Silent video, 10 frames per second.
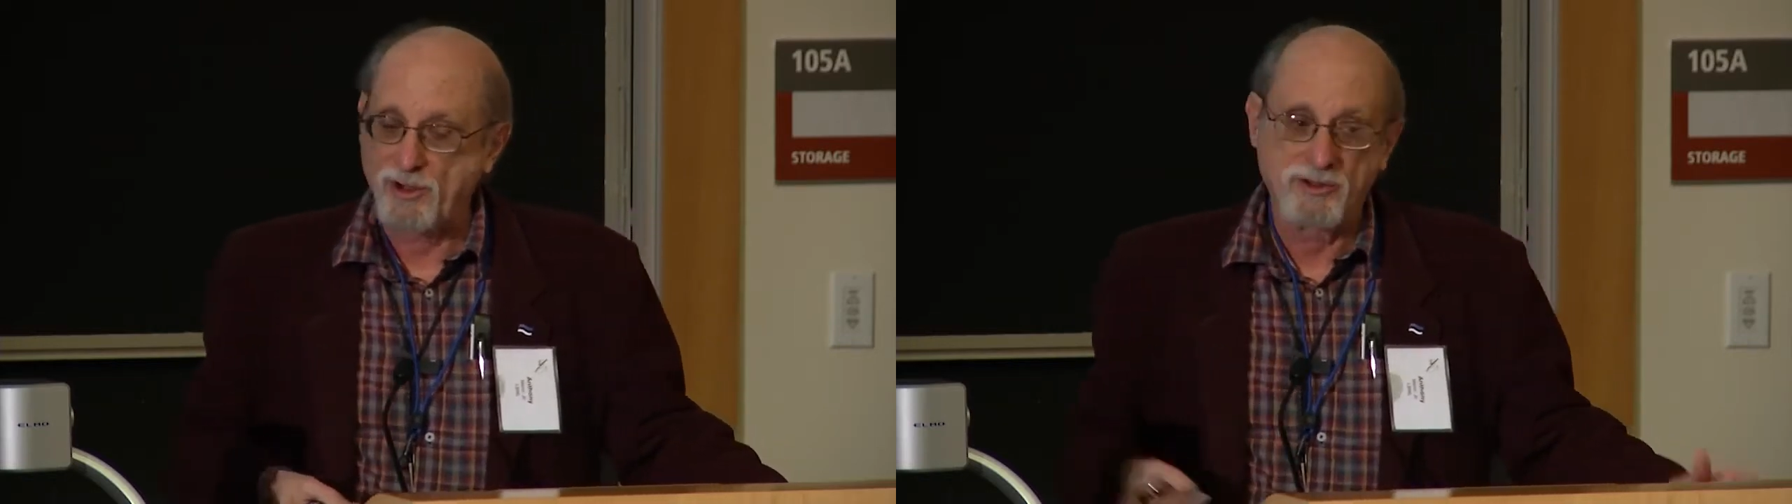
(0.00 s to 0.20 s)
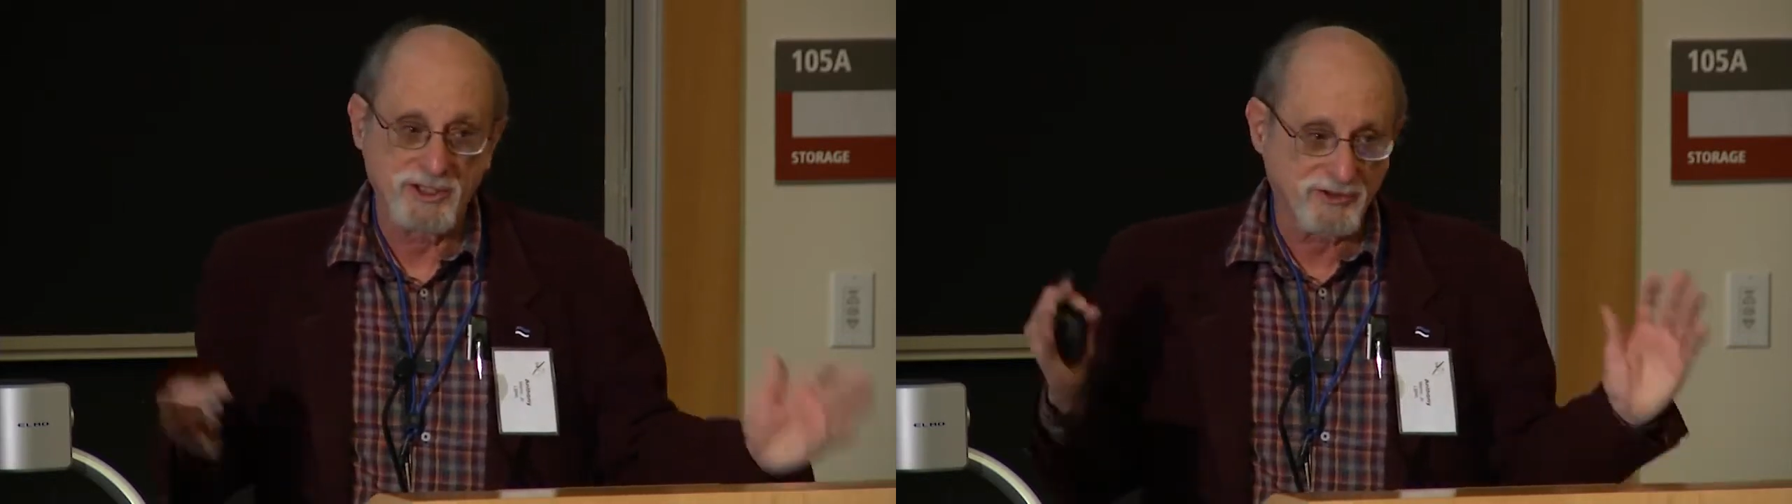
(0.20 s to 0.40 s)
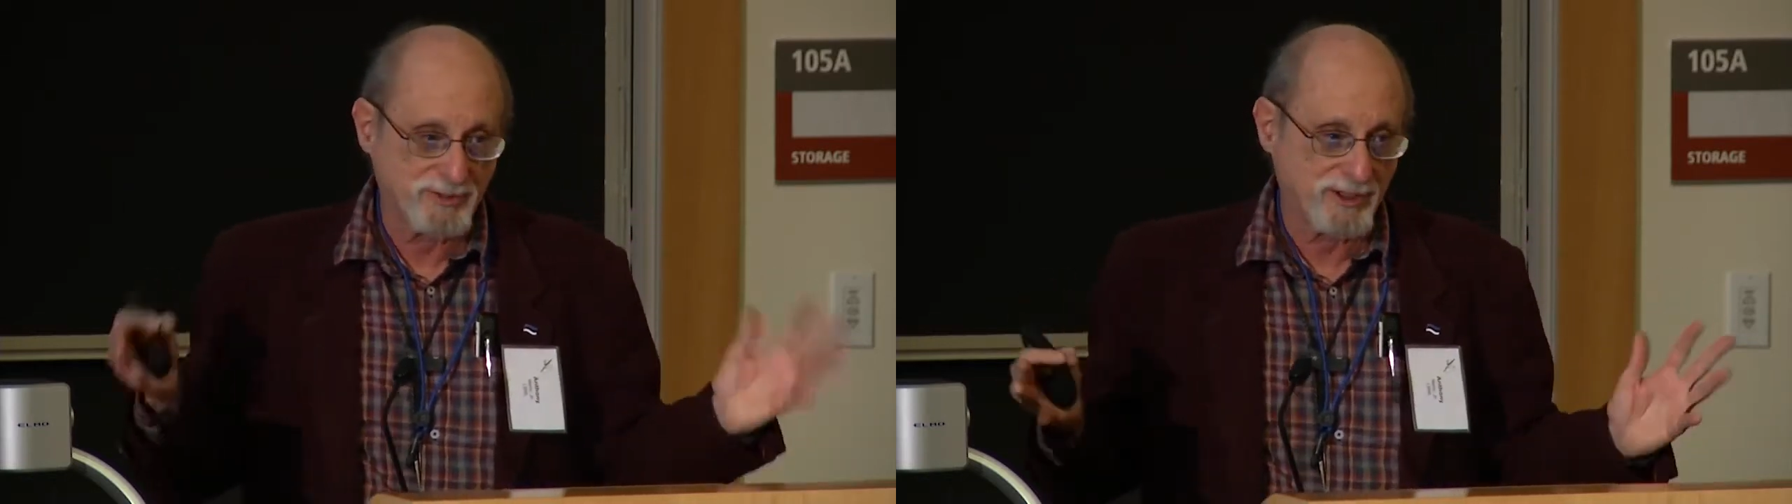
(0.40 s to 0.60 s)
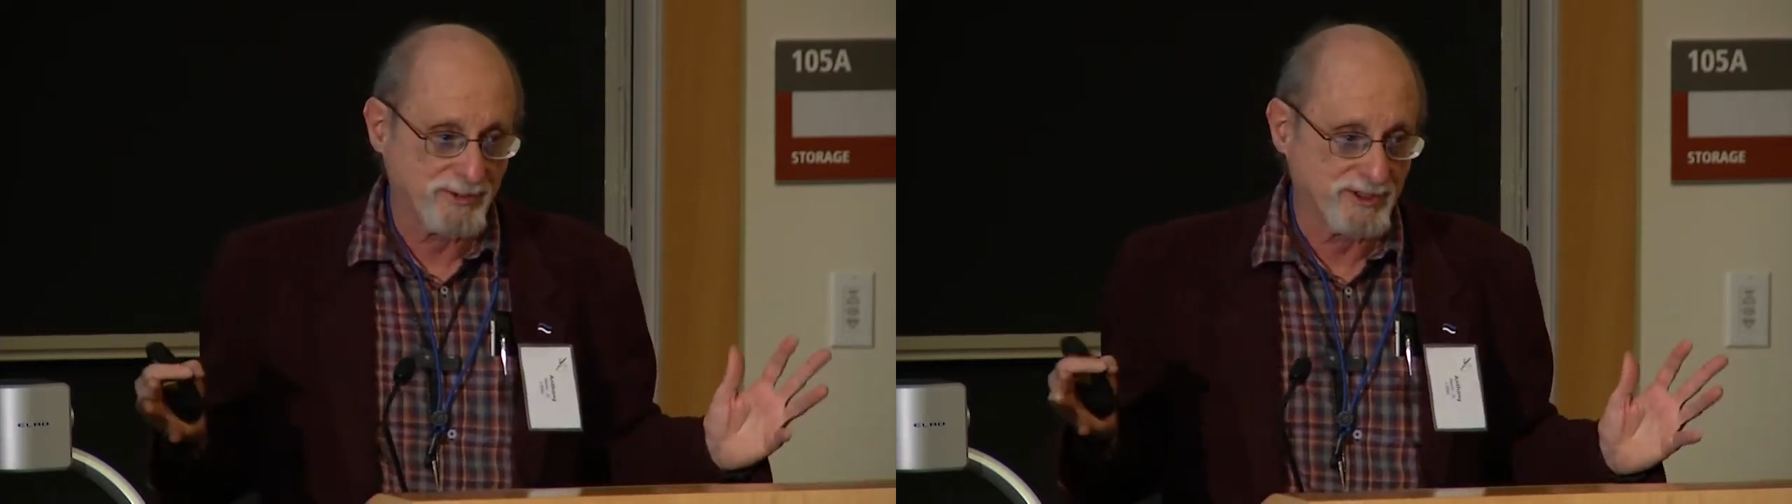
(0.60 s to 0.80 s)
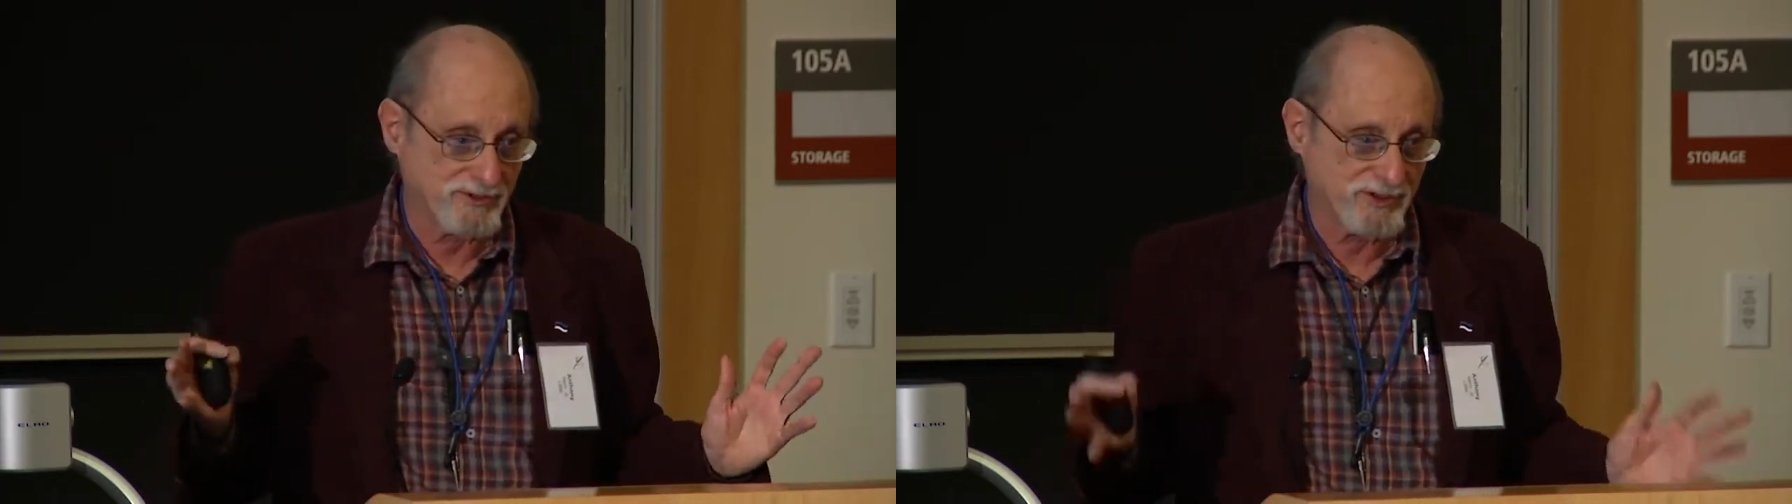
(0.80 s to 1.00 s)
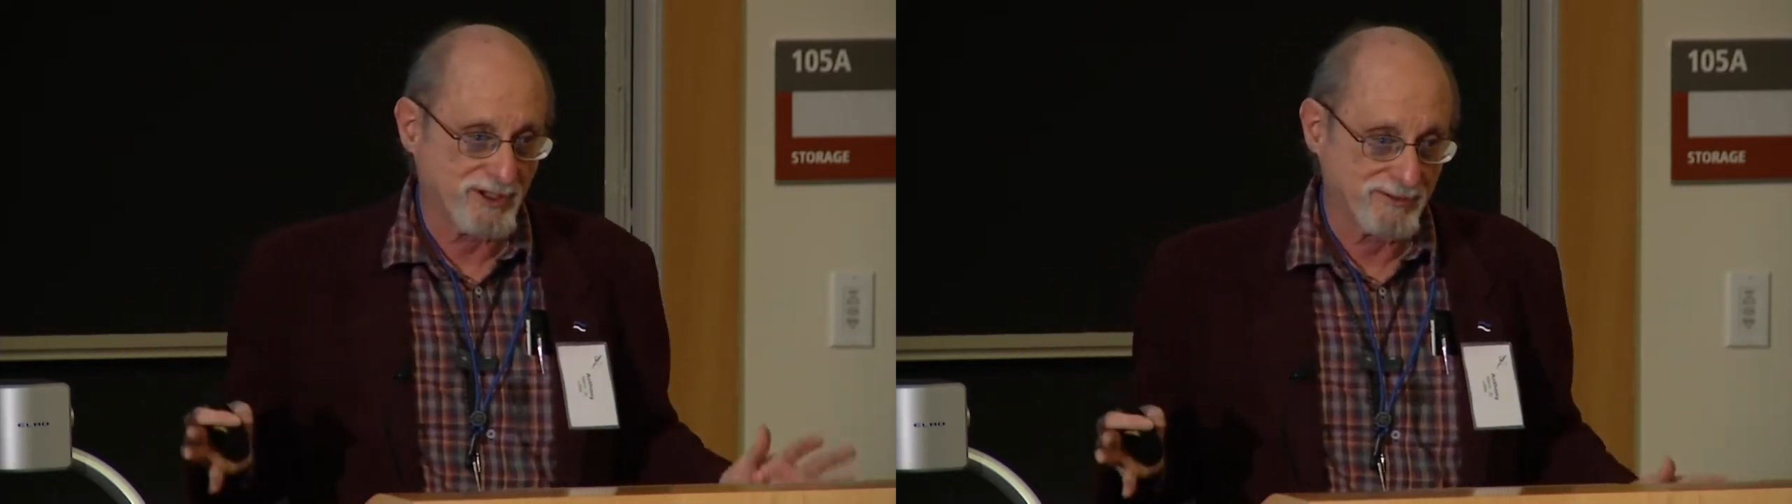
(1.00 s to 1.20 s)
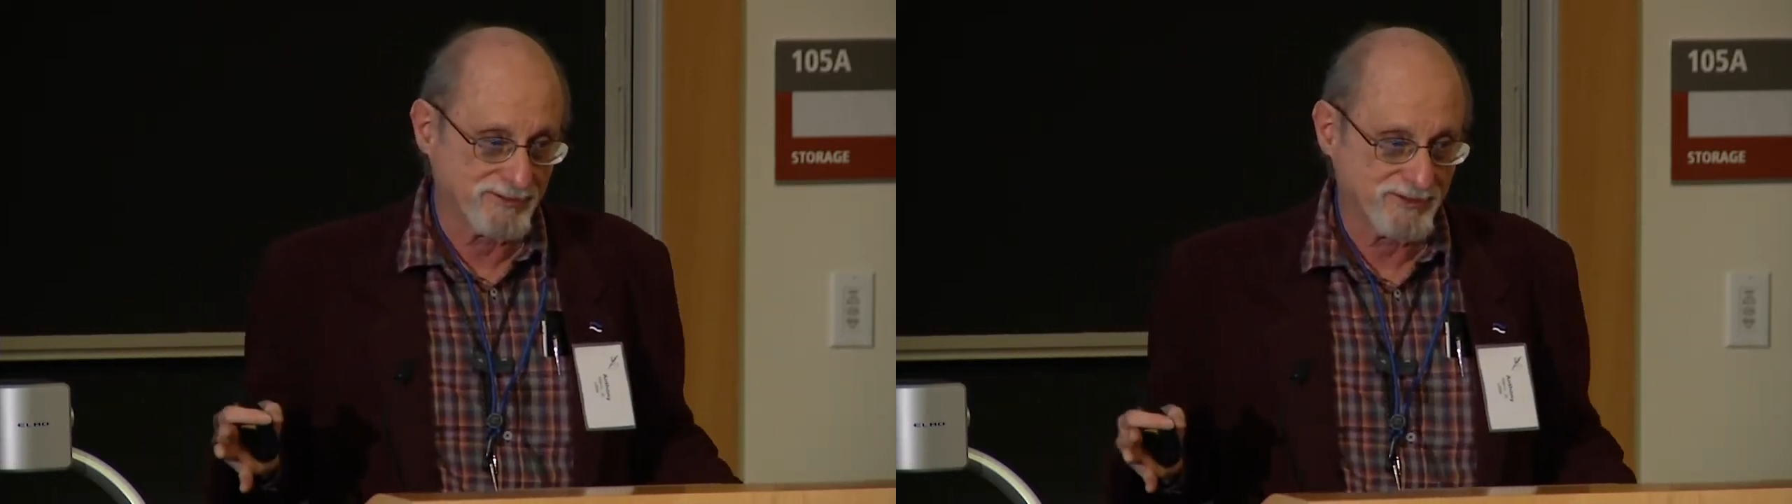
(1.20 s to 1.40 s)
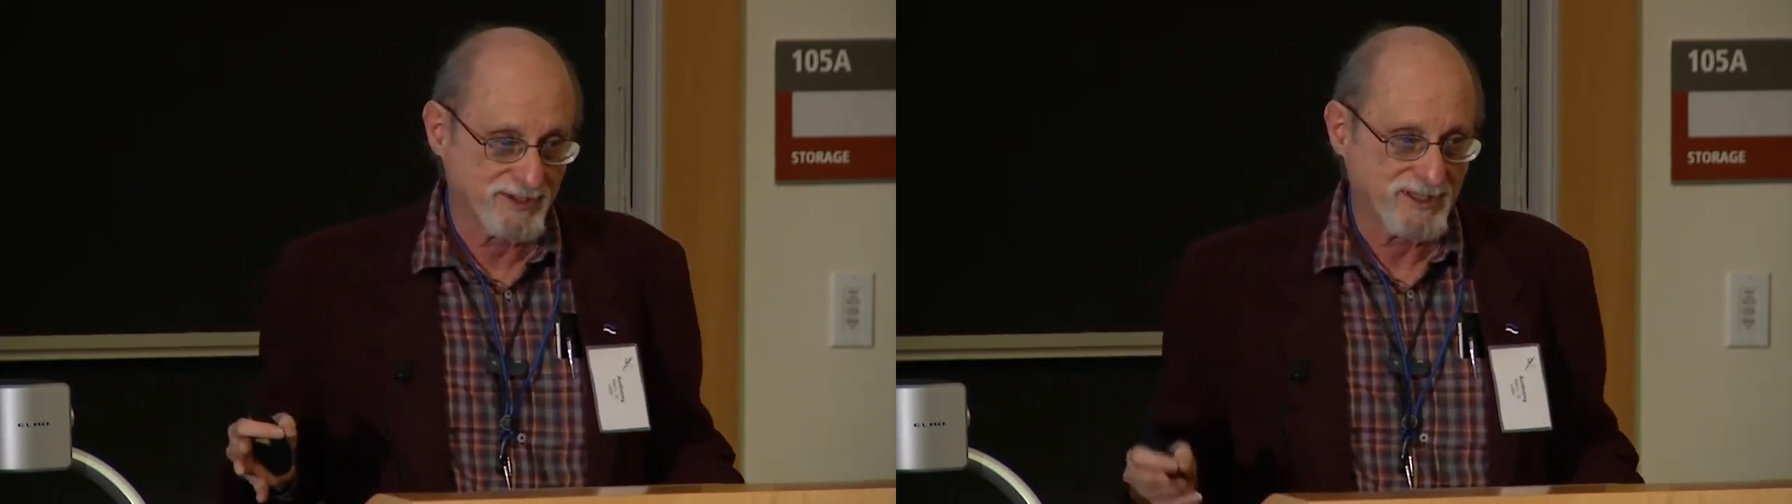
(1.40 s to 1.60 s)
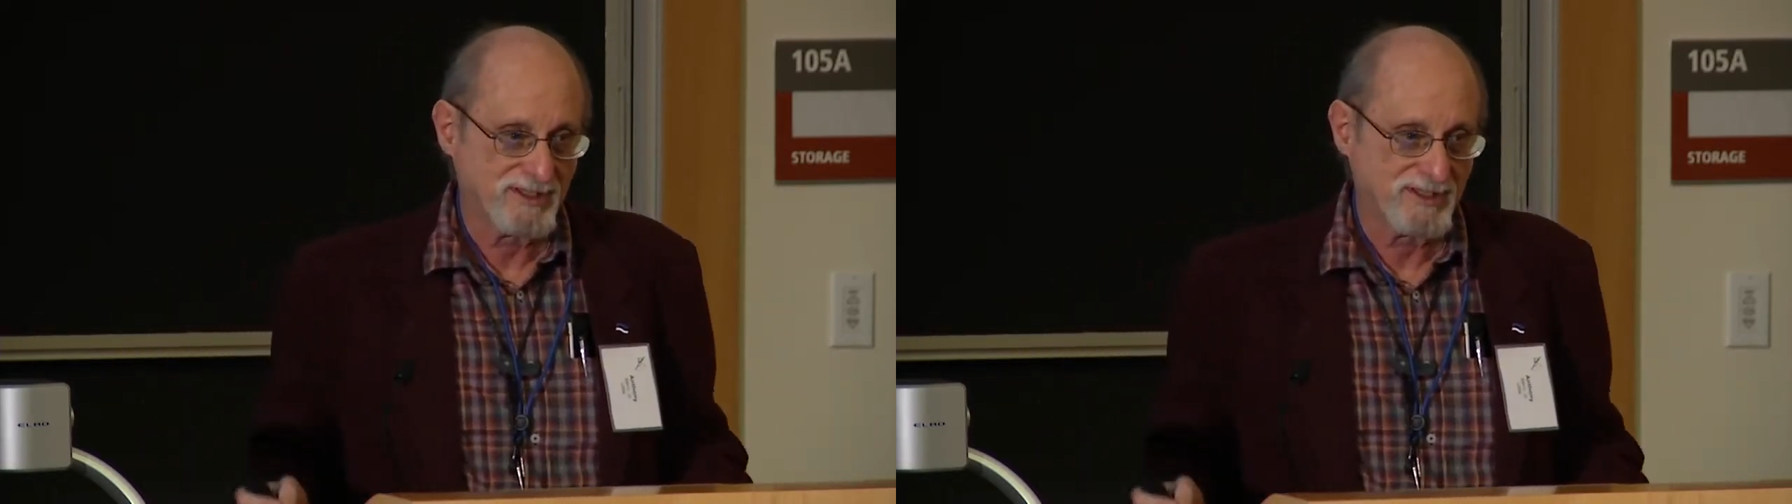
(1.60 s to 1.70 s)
on the experiment itself,